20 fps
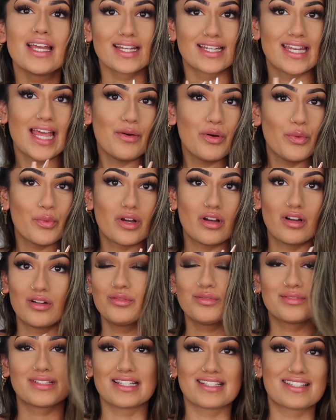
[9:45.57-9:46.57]
Now,
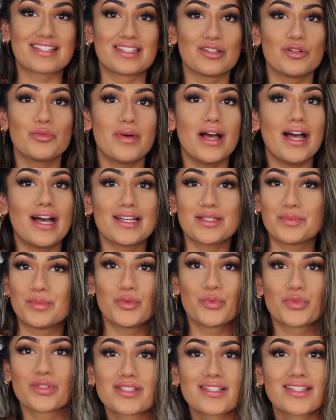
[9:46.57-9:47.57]
oh, it's still mad,
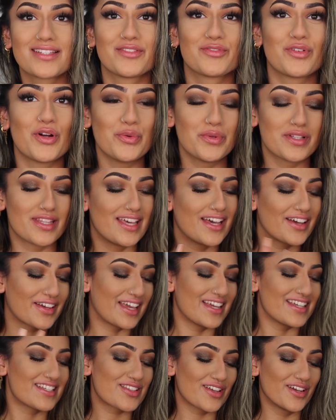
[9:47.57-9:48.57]
but we're just gonna roll with it.
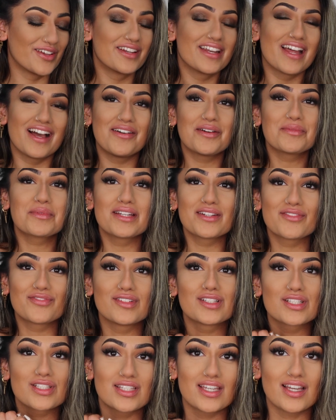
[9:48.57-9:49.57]
Okay, so now I'm gonna
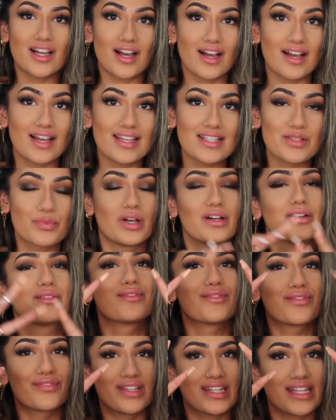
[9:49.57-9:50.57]
finish the eyes.
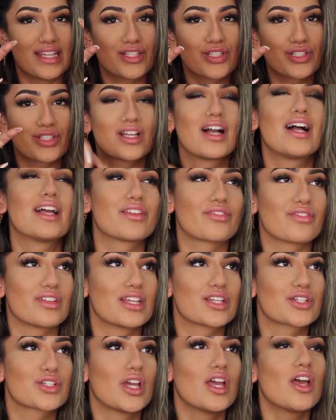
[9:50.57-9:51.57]
Well, finish.
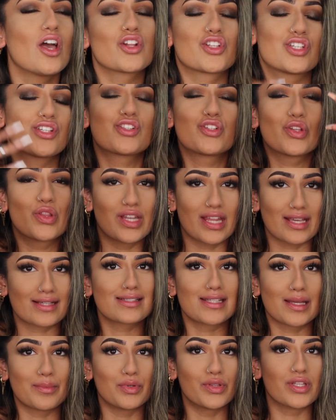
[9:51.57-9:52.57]
Just do the
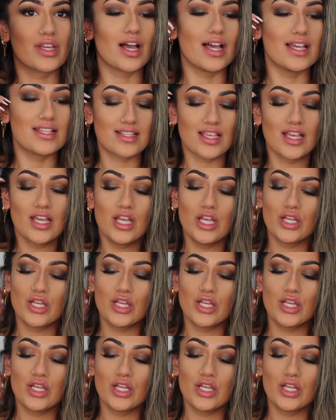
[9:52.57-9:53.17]
next step on the eyes.